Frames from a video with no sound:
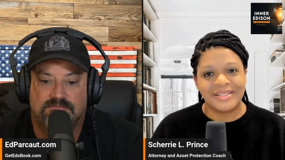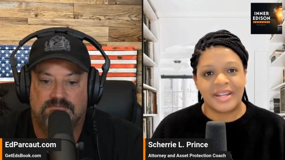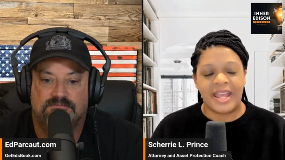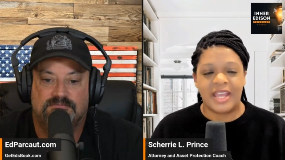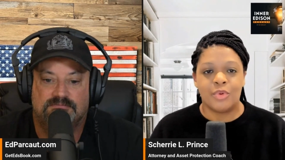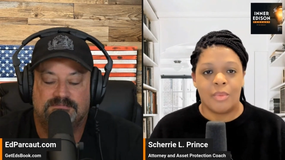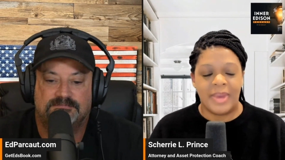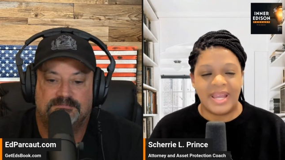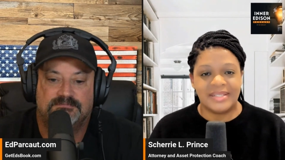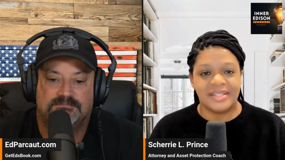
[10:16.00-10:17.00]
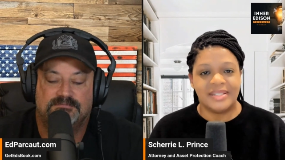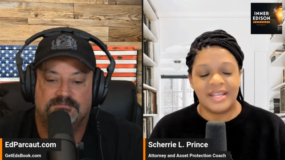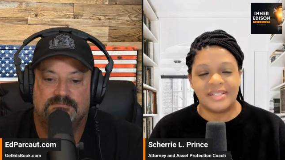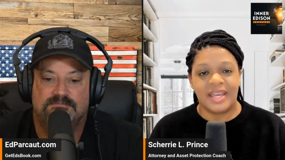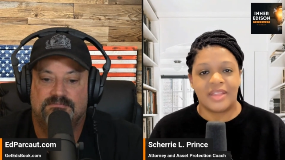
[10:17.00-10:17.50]
Speaker 1: on an annual basis,
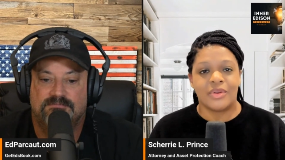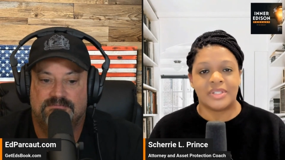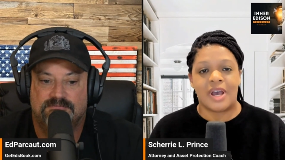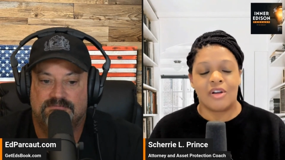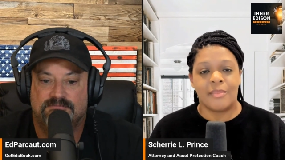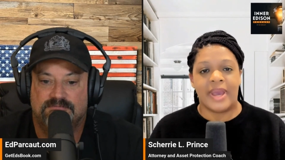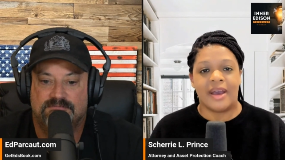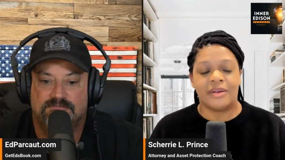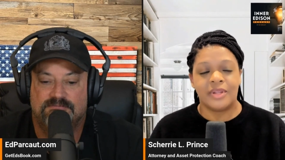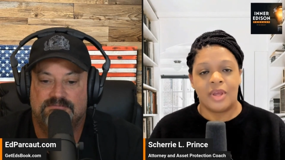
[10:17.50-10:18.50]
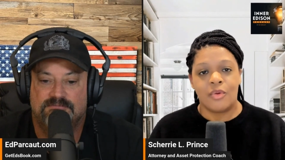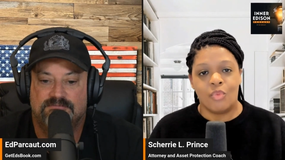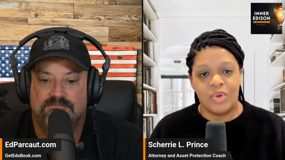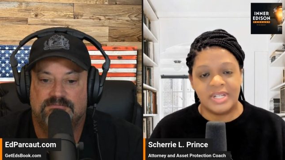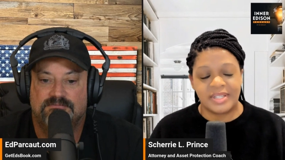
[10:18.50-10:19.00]
get together and talk about
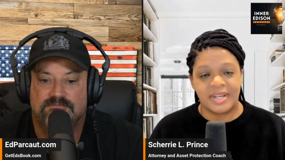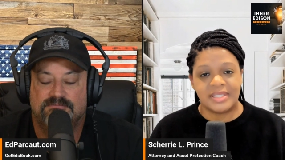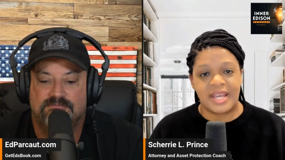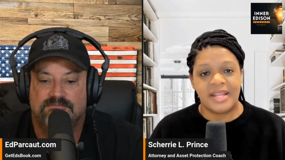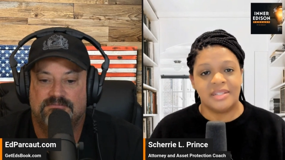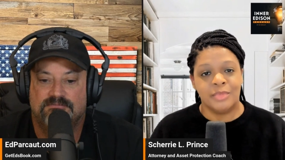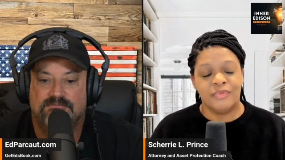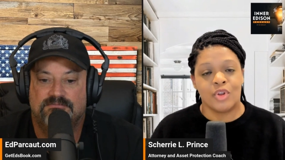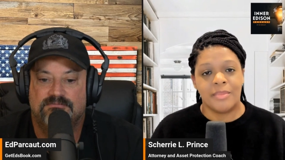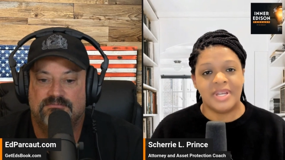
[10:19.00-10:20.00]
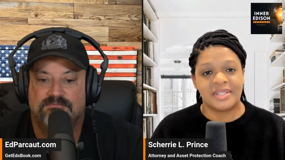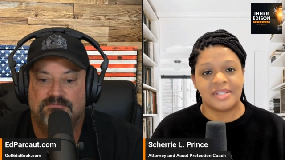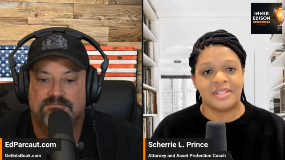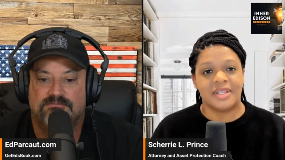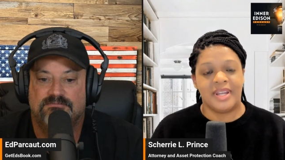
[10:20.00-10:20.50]
what it's going to take to move your
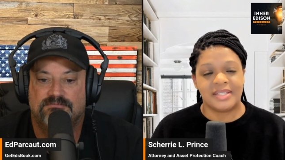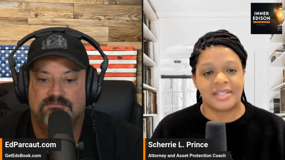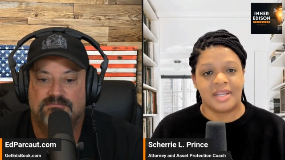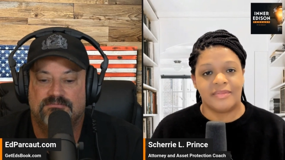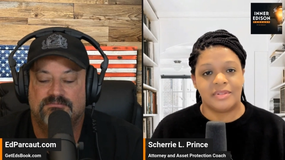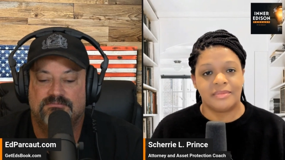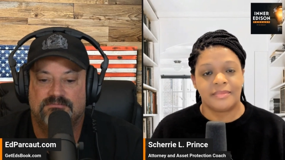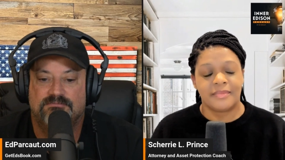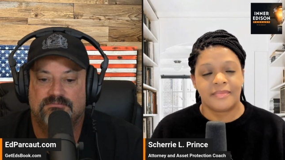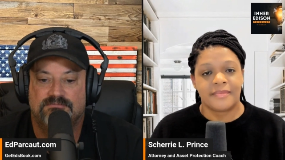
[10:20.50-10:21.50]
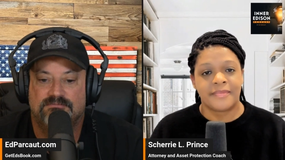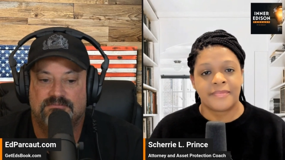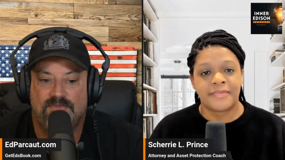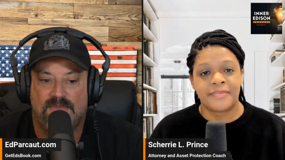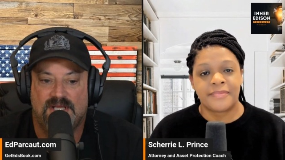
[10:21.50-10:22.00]
business to the next level.
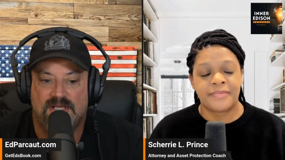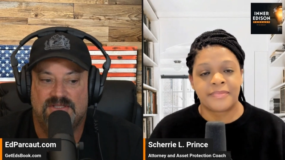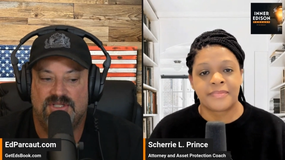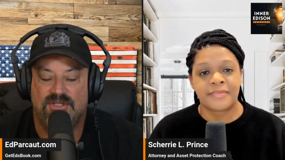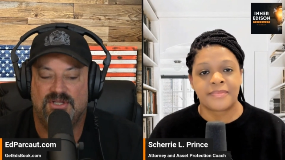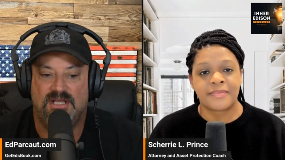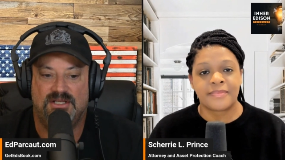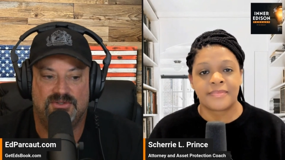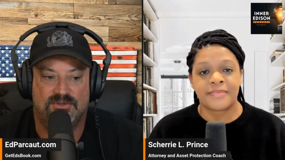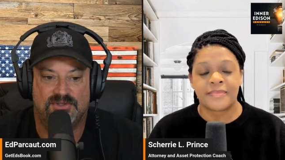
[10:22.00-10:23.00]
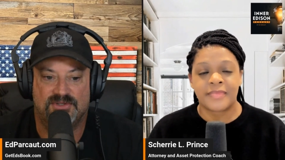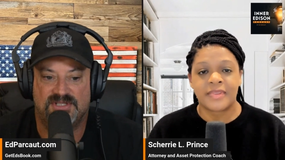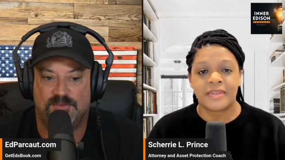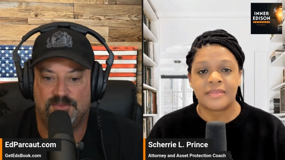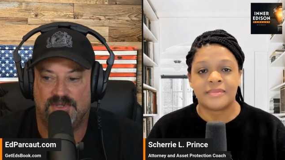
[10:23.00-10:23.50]
Speaker 2: So you kind of do it the
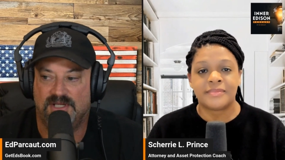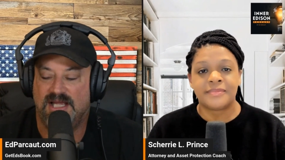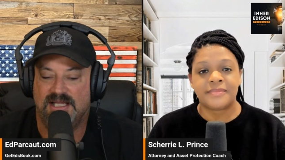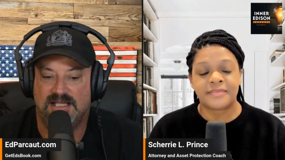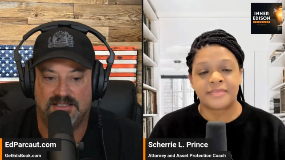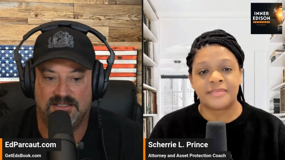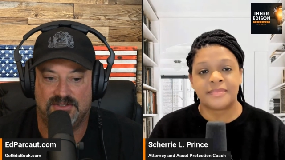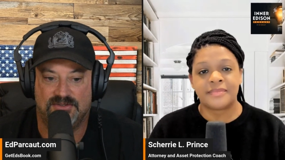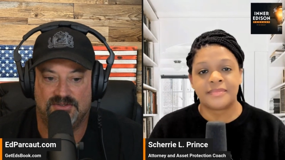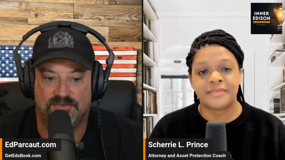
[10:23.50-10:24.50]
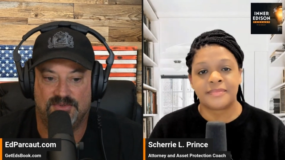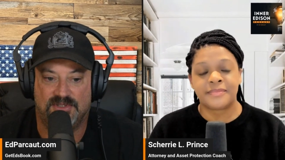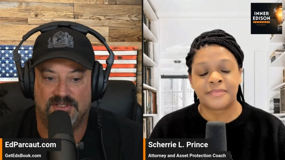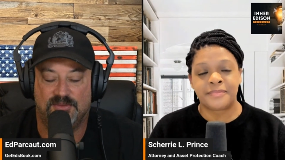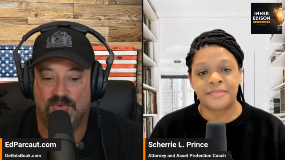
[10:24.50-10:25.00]
same way I kind of do it in
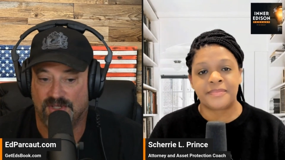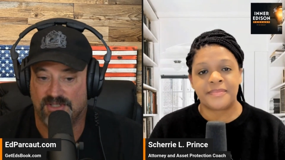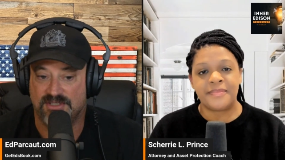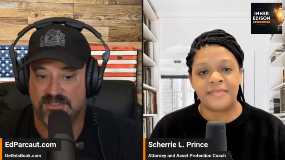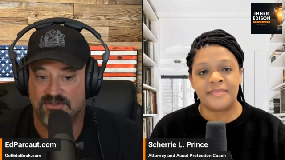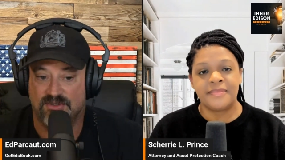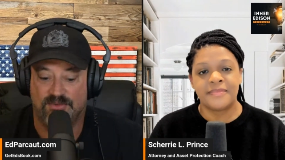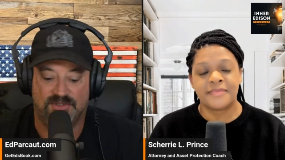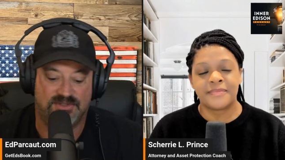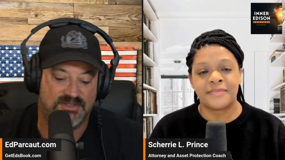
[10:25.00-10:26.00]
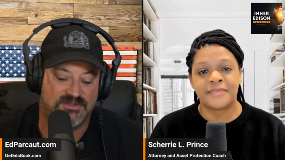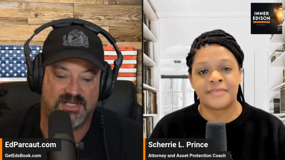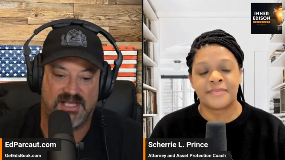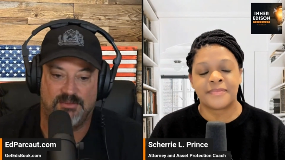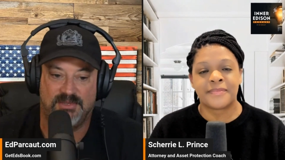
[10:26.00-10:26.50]
the mortgage industry, which is I
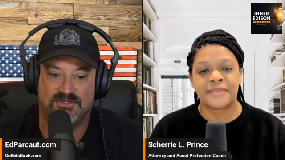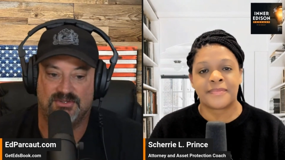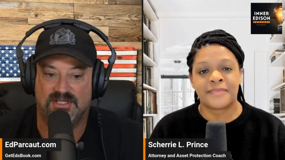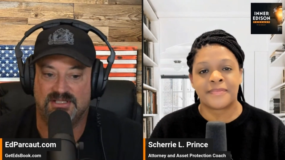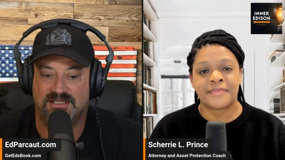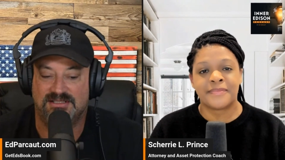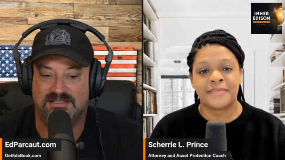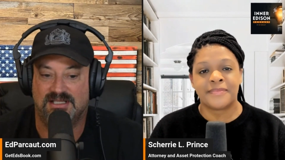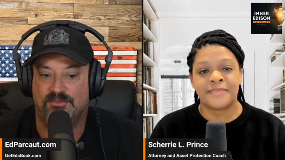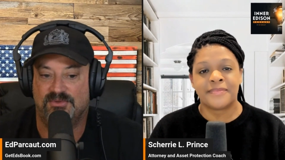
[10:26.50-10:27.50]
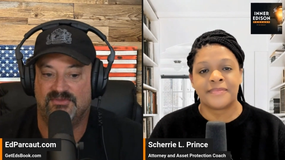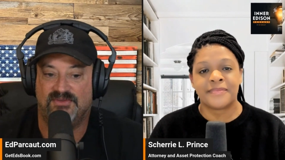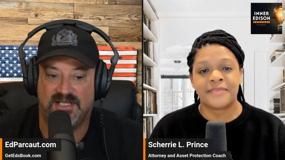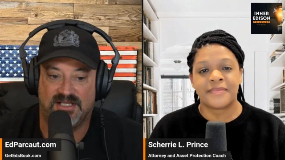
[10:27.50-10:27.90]
have, make sure they get set up with a financial